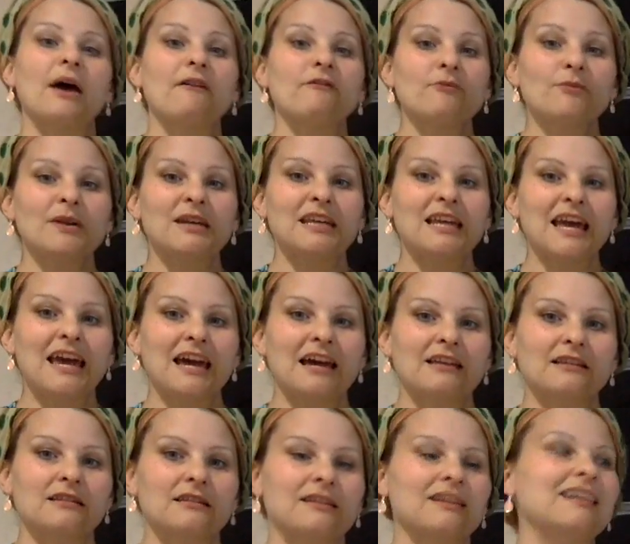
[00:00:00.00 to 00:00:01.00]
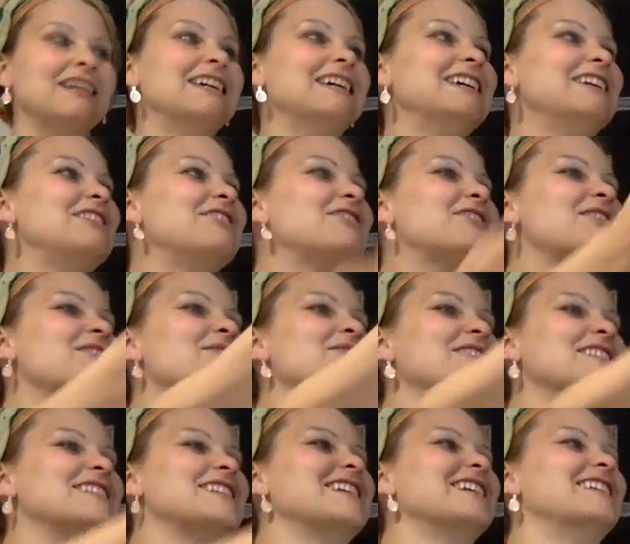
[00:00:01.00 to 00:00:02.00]
everybody has, you can
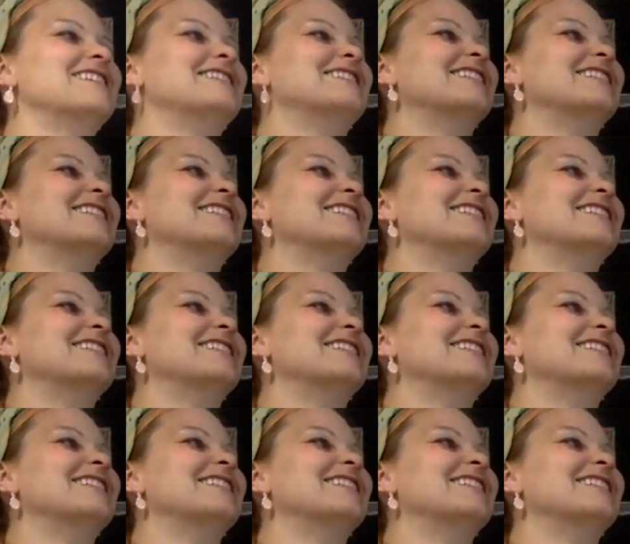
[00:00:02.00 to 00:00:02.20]
put your,